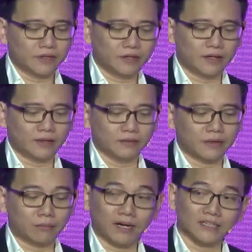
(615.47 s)

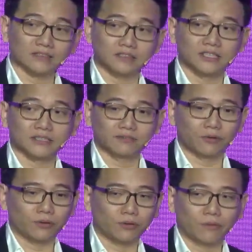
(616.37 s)
applies not just
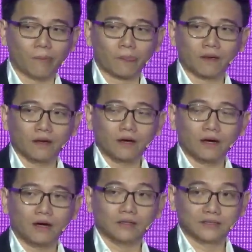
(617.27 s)
for
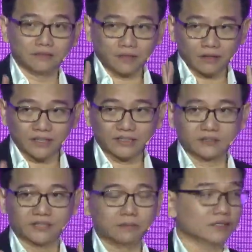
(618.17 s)
the context of
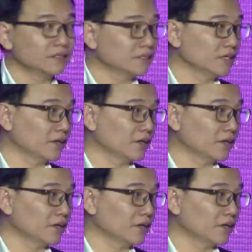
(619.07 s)
CBDC.